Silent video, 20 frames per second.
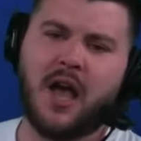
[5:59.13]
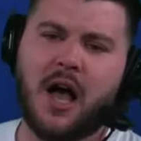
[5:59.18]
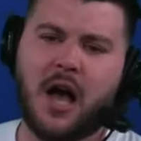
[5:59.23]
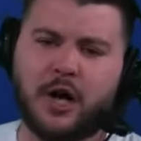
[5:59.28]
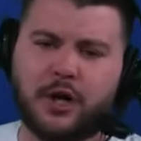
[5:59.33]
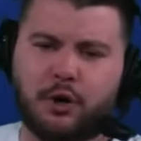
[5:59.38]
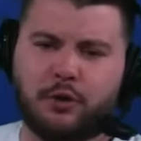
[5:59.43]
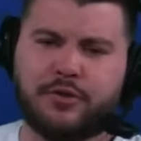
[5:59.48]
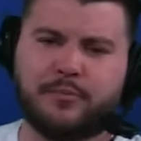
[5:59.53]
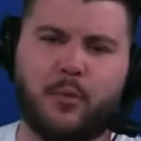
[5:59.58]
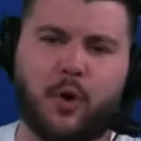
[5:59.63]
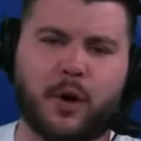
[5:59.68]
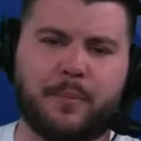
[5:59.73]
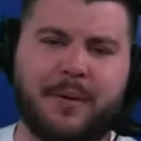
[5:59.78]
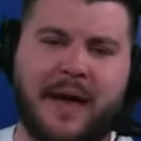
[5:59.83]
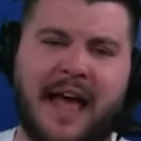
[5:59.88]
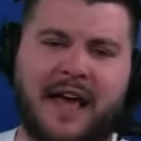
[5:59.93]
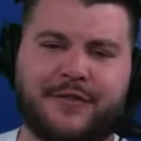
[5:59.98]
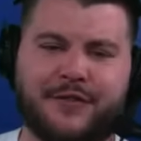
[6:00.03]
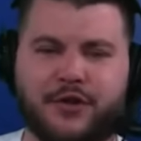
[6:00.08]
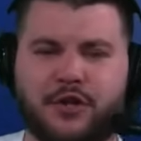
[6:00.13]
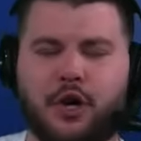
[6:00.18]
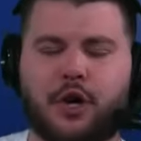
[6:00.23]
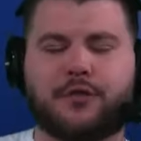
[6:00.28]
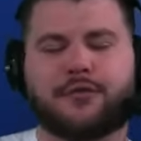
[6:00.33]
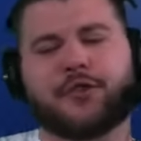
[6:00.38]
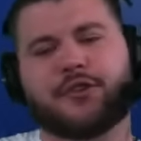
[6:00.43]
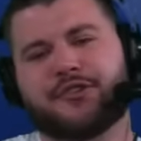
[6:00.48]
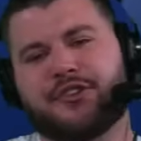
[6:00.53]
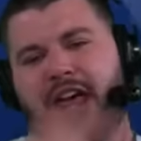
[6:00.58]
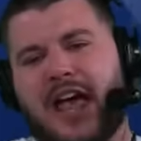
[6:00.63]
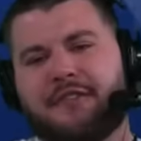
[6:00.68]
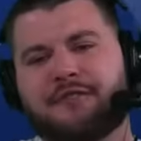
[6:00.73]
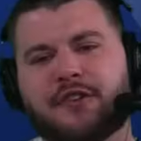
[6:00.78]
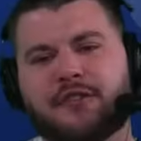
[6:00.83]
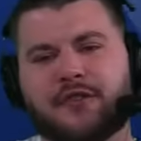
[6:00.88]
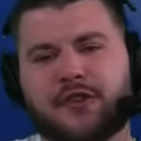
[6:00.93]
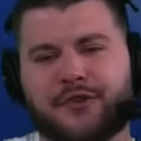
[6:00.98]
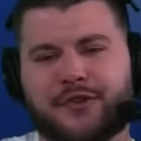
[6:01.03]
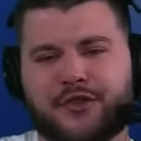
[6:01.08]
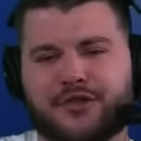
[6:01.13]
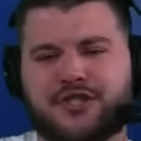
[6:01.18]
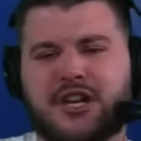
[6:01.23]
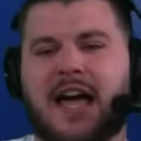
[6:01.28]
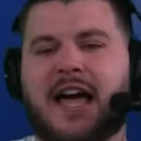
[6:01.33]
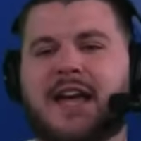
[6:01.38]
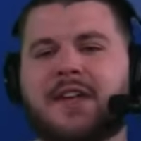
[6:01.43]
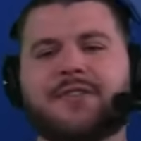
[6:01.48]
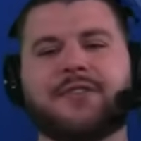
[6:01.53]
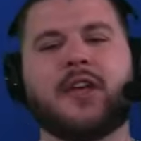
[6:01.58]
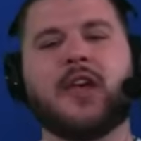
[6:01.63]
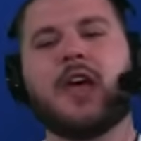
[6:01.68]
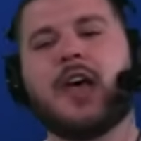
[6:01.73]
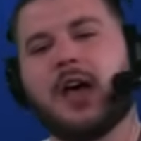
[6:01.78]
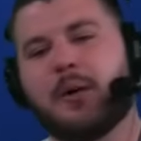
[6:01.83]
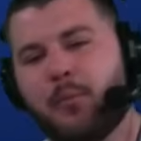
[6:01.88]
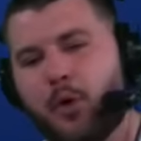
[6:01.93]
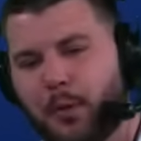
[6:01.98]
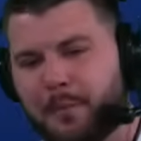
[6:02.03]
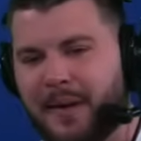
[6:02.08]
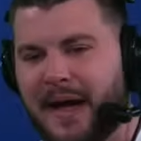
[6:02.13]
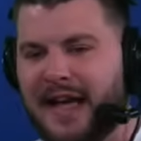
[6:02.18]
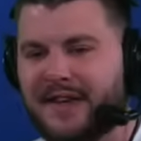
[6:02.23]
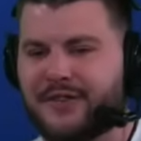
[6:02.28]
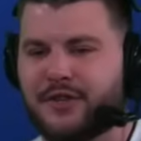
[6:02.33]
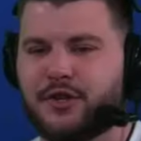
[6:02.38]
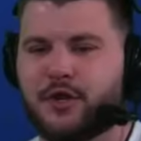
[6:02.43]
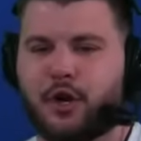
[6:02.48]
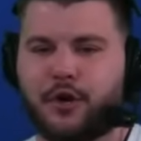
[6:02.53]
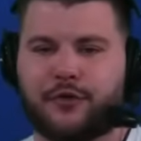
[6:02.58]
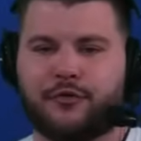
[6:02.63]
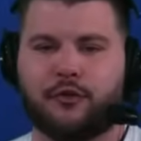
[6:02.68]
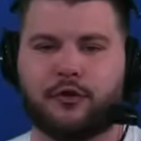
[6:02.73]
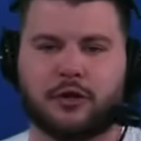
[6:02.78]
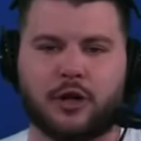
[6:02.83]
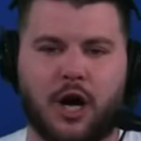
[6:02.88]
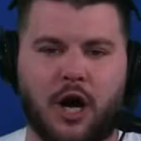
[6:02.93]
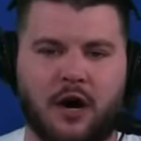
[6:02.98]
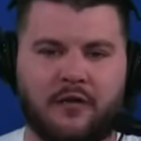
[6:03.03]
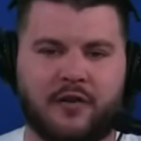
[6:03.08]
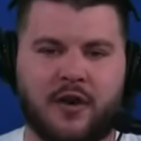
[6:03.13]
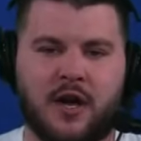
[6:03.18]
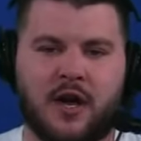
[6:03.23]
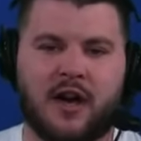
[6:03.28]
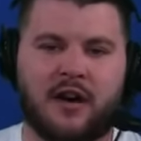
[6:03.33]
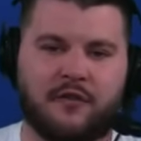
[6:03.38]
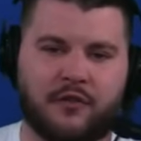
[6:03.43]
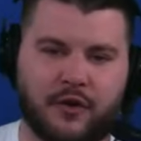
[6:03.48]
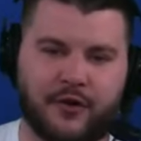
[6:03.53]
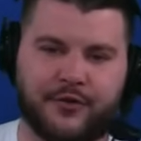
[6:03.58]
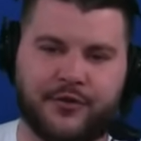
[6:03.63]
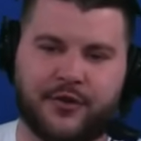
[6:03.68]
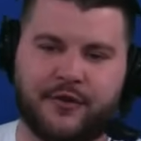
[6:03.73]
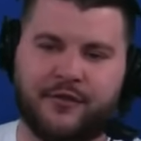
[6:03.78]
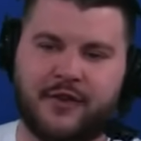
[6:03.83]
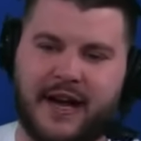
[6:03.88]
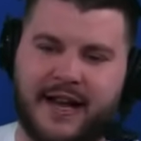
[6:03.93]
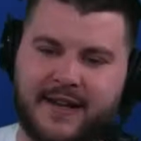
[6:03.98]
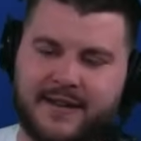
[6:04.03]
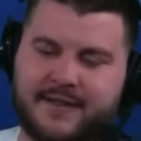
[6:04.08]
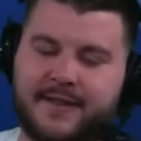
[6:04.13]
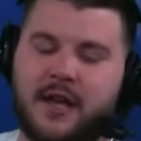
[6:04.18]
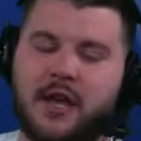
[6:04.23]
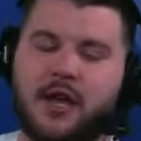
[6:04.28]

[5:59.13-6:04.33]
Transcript: I'm going to go with more passing yards for Stafford versus the Giants and more passing yards for Love versus the Vikes.